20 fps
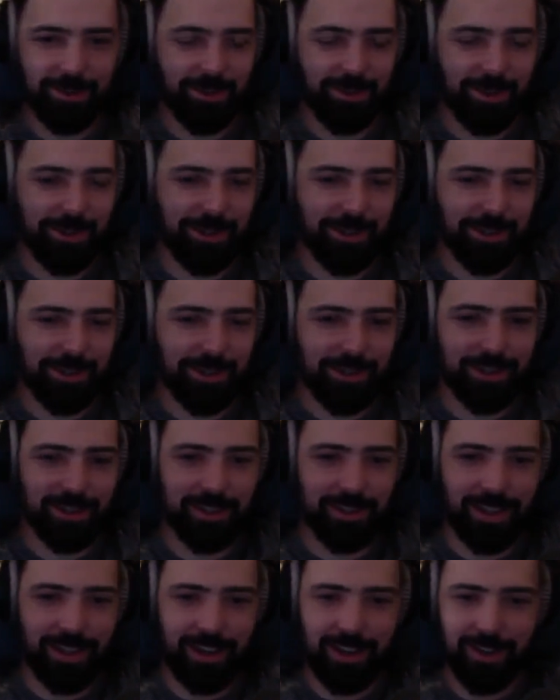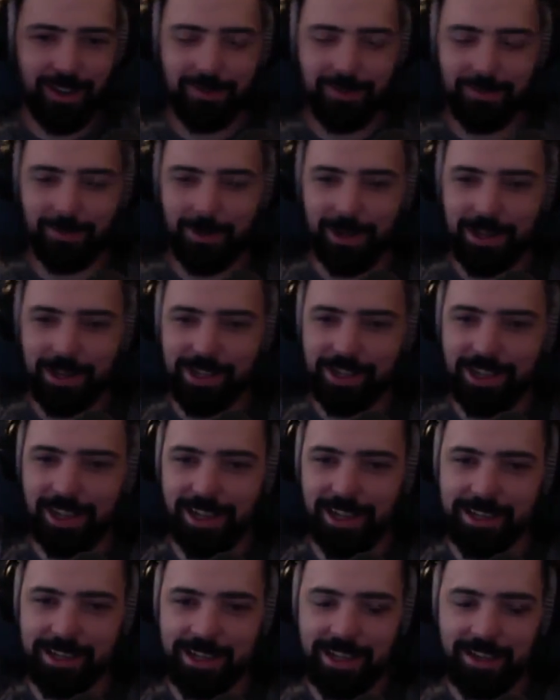versus, what you see
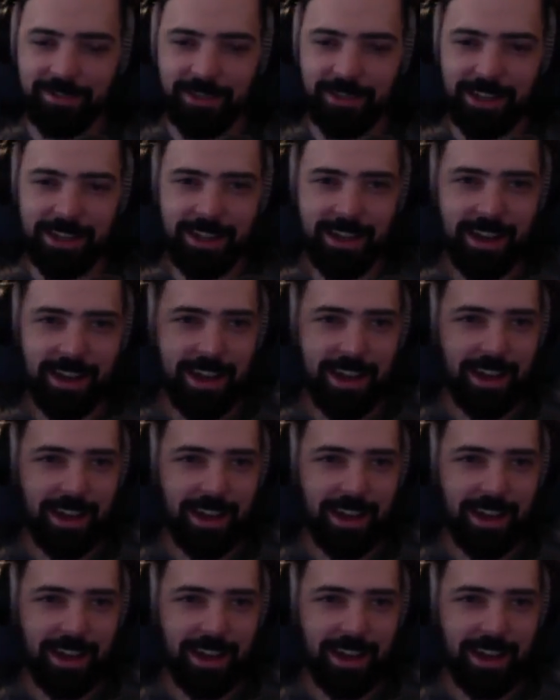on TV.